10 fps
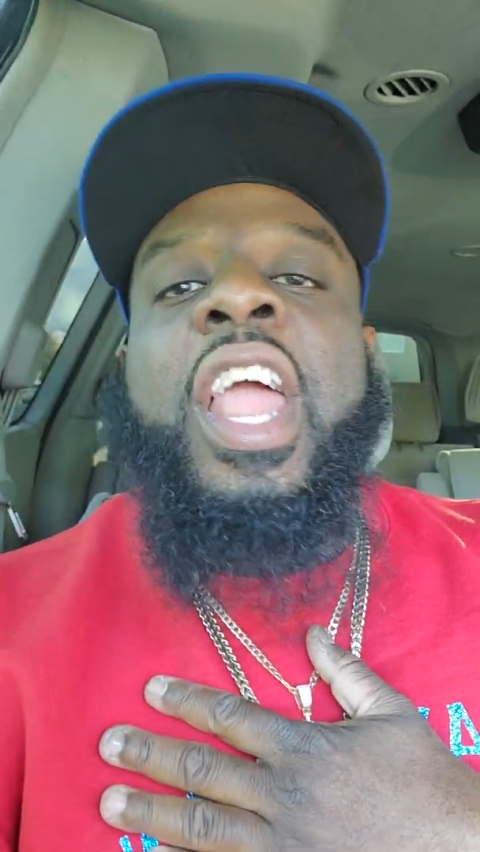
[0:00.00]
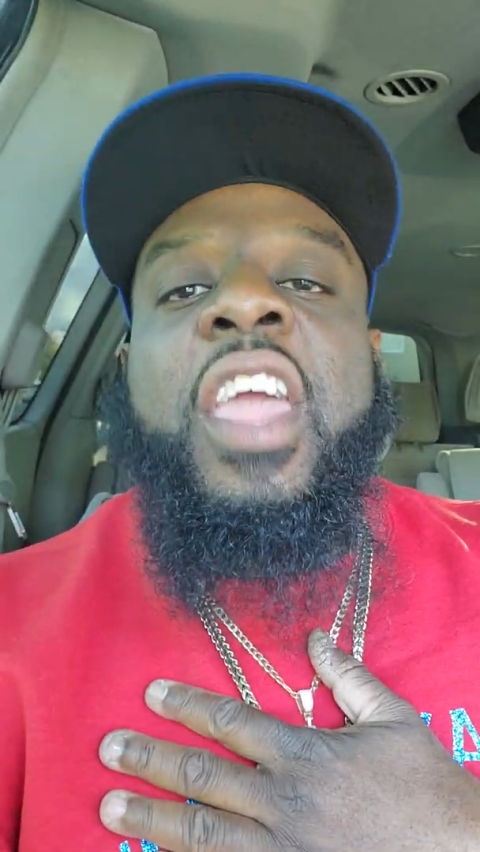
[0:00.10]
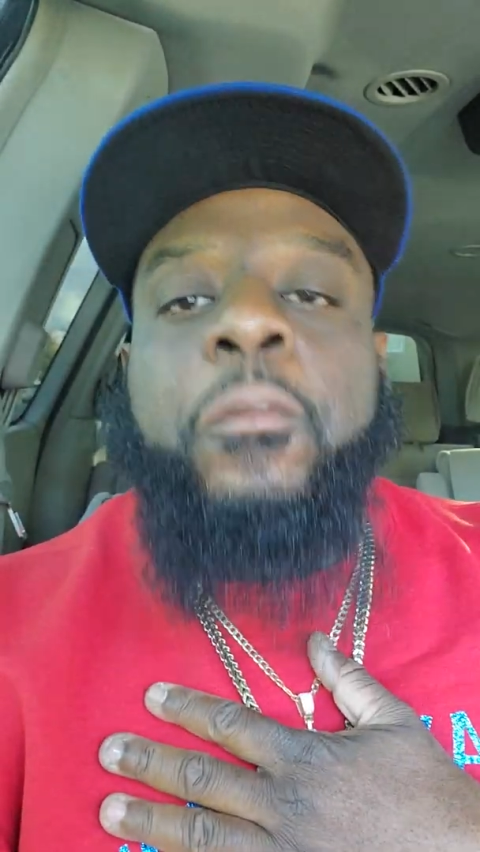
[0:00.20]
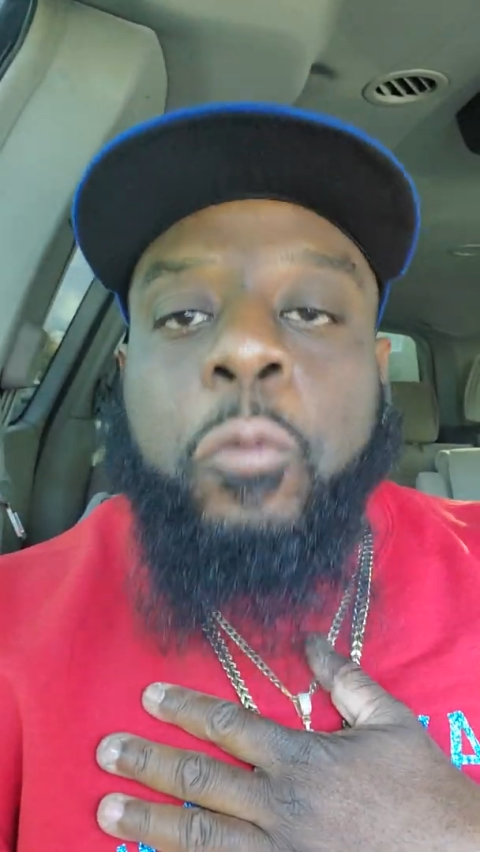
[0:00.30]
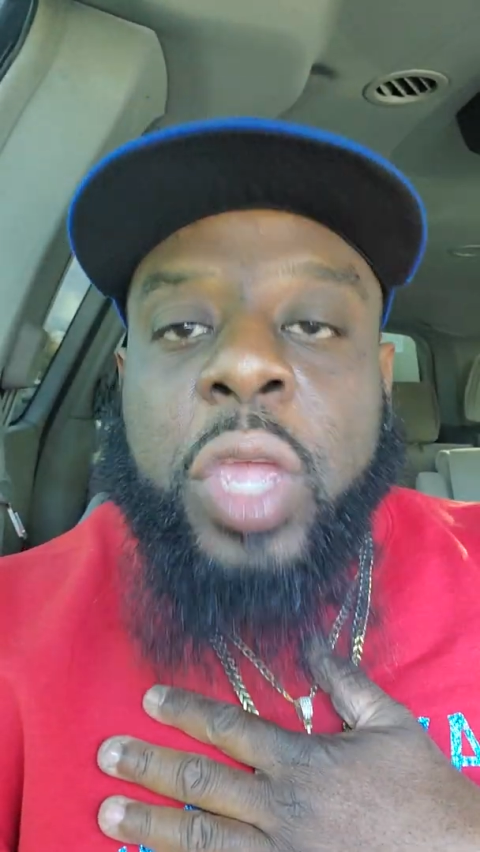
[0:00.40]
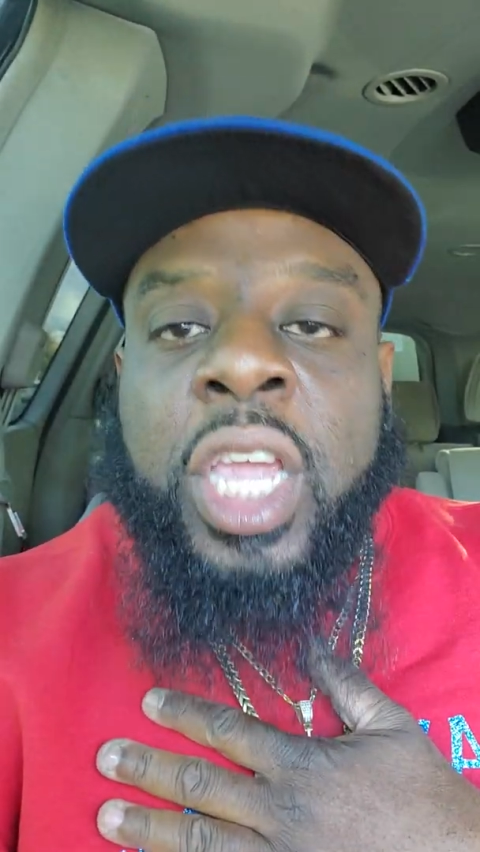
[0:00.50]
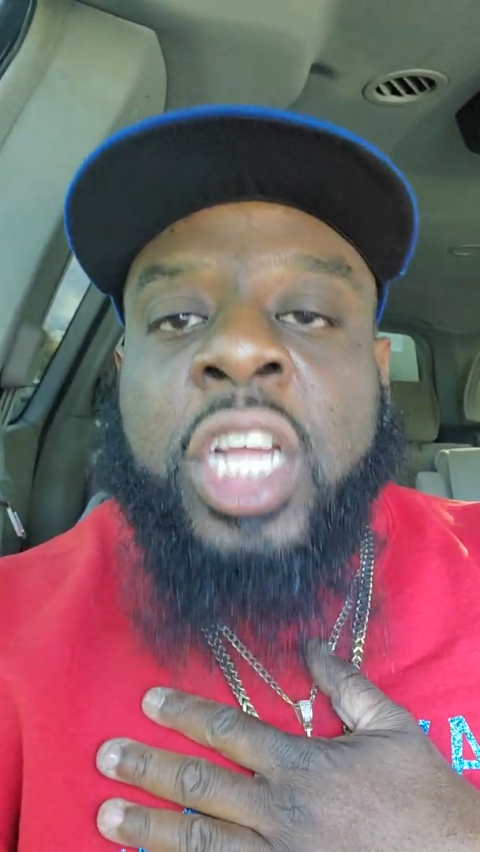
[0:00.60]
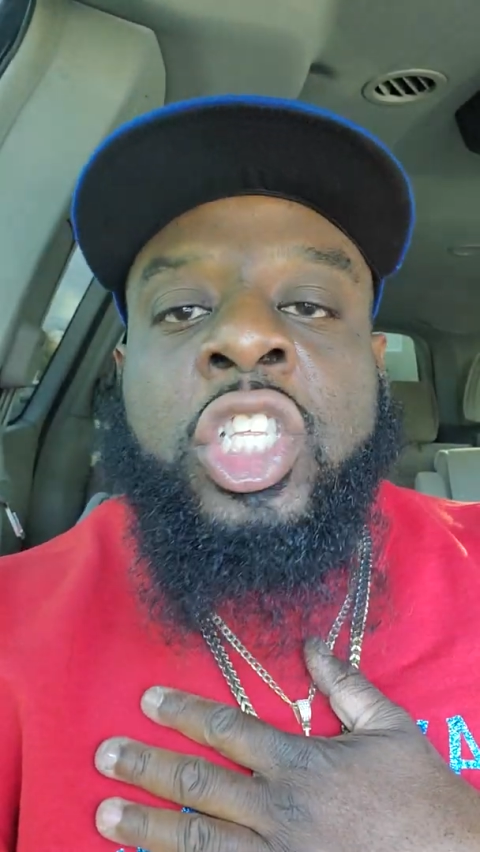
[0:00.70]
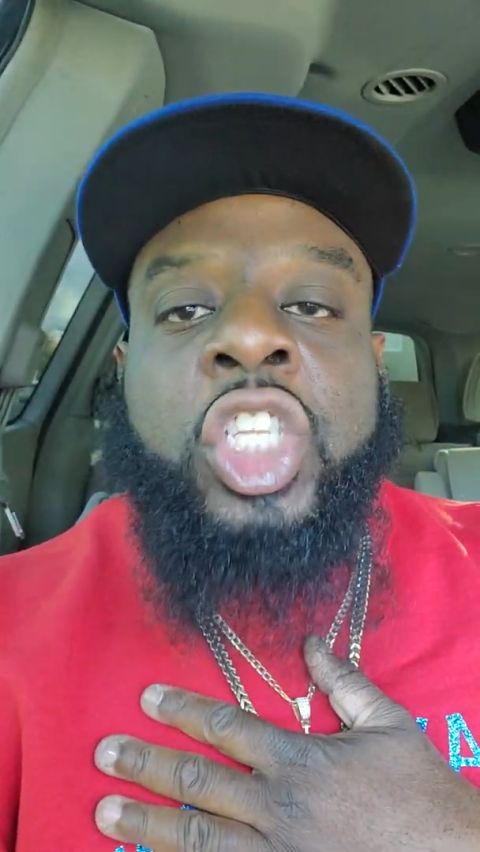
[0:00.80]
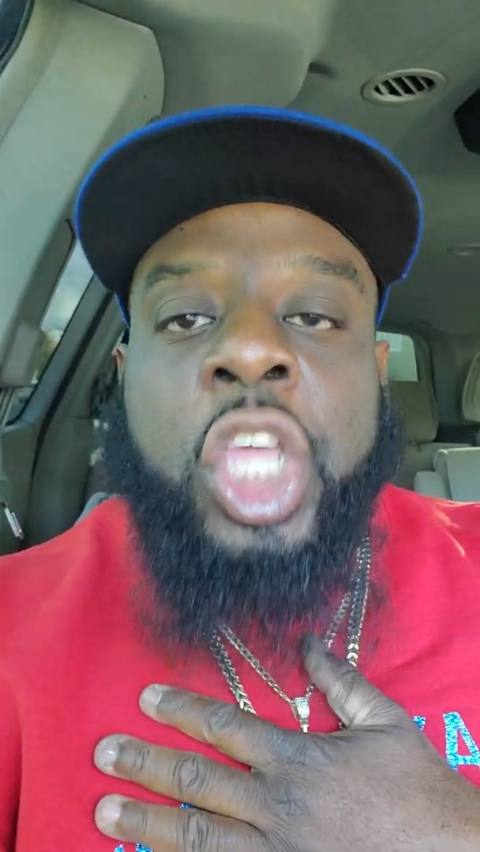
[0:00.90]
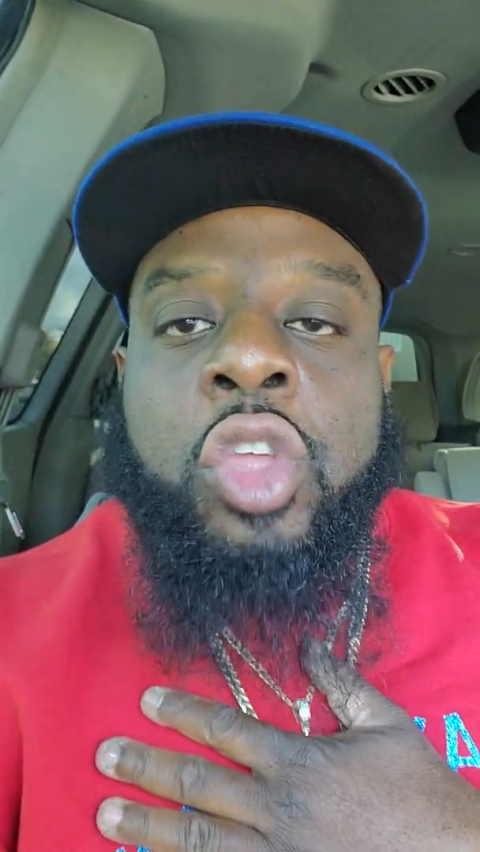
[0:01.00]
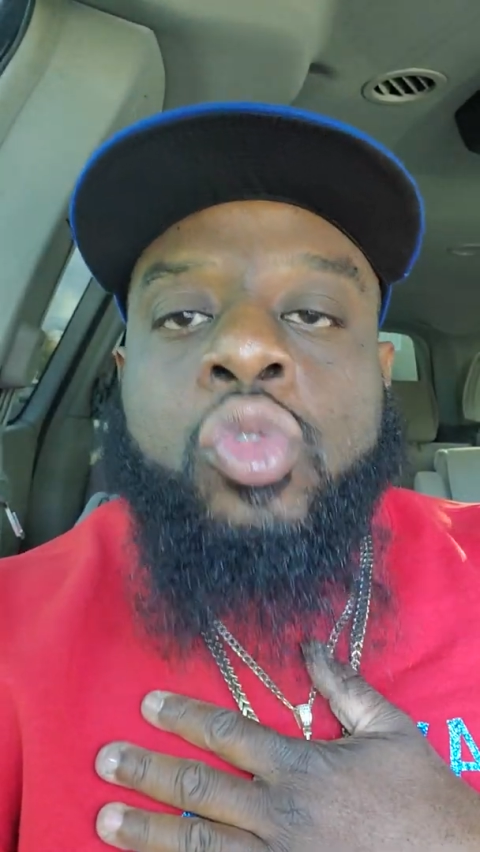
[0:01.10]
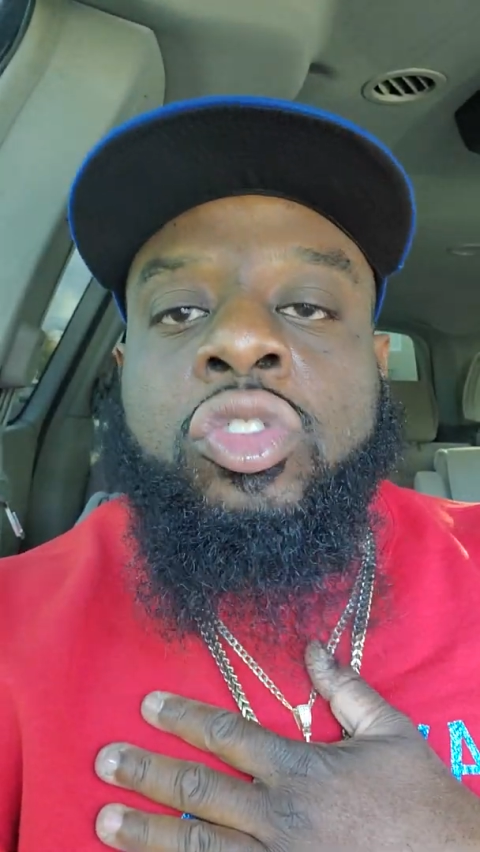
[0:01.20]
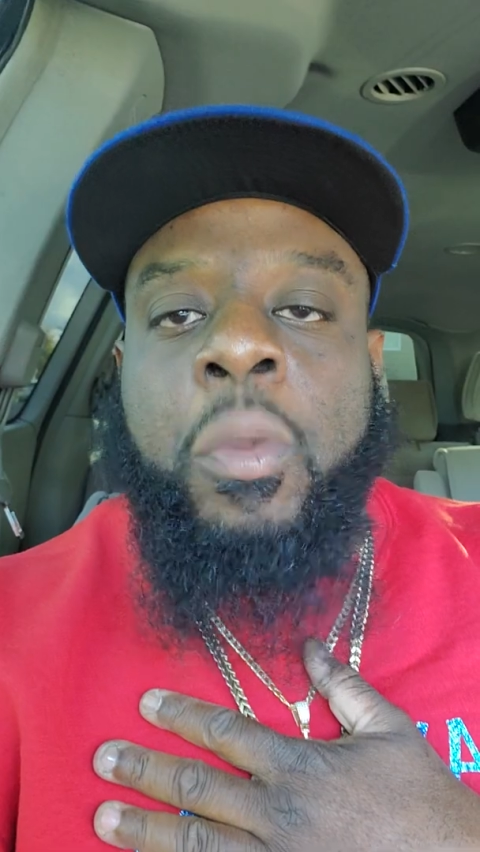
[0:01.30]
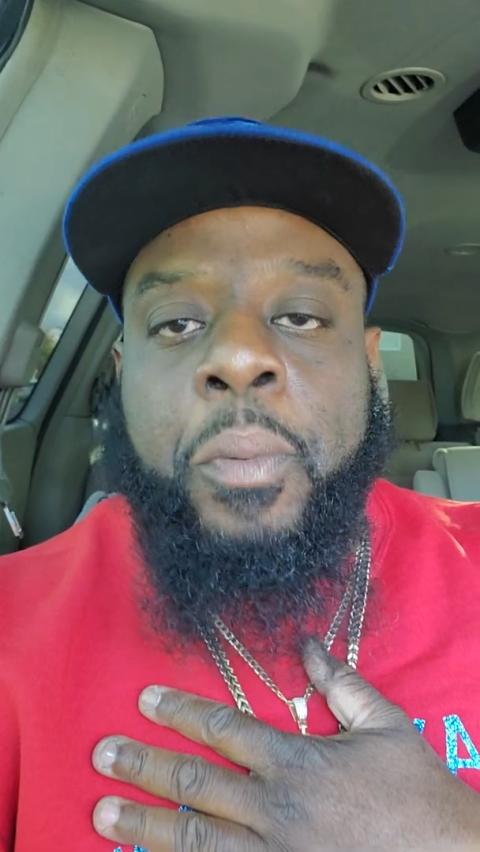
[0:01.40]
if we
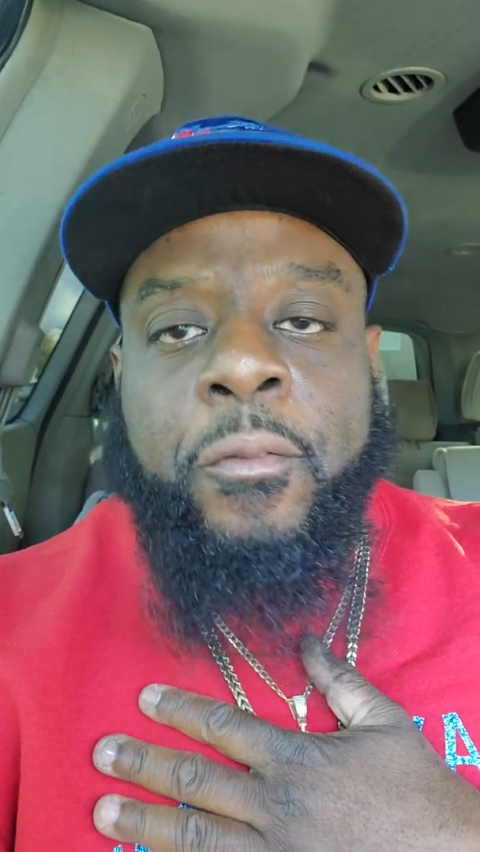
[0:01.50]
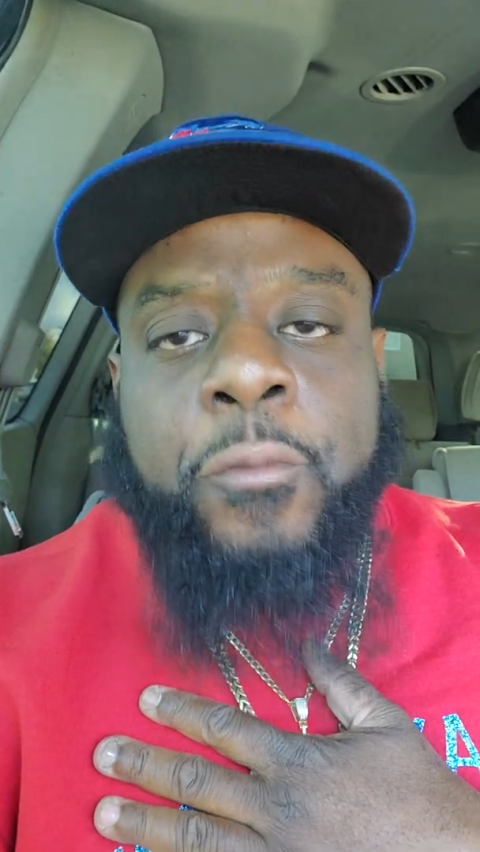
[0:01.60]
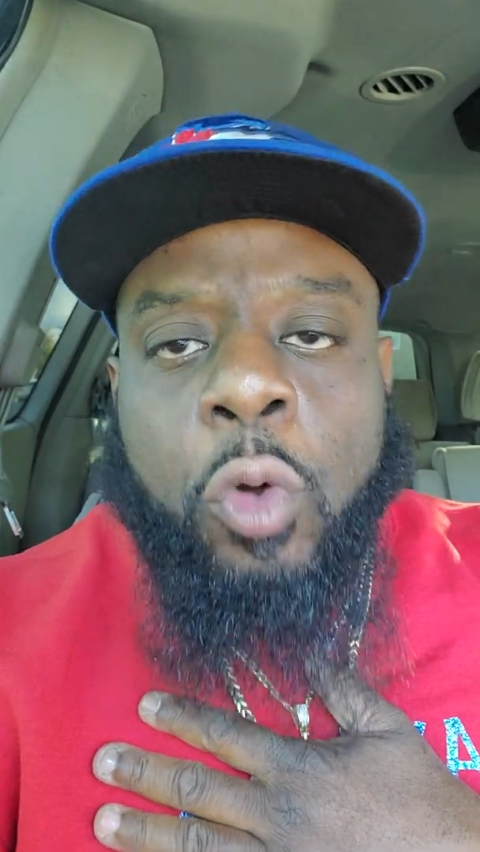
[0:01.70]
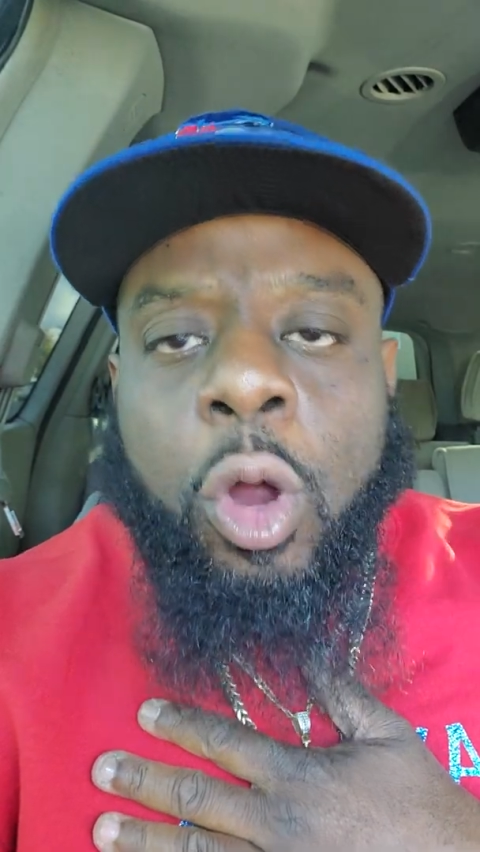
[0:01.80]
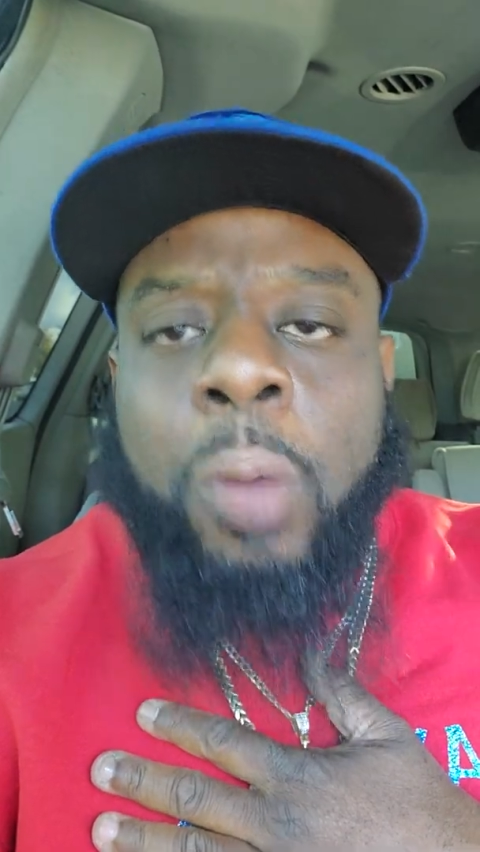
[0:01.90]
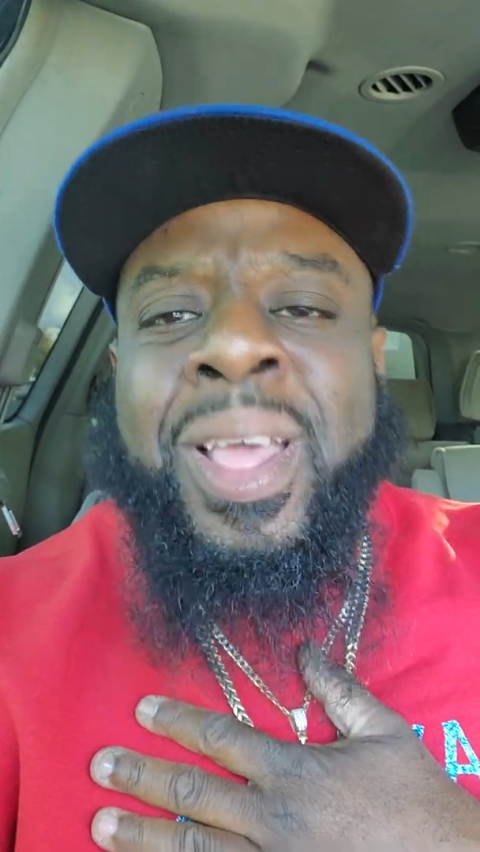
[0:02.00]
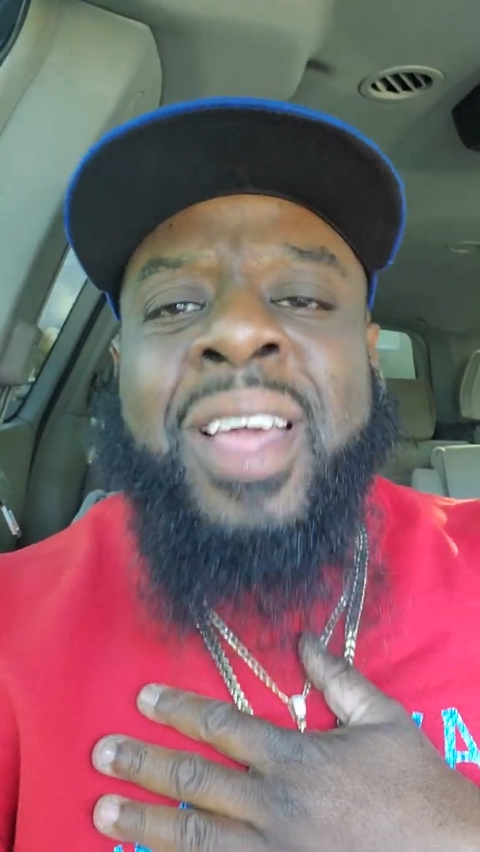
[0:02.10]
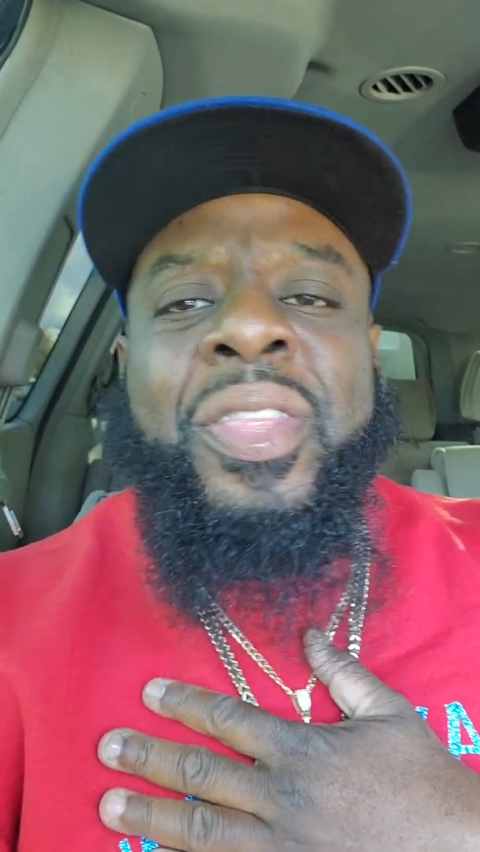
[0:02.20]
continue to perform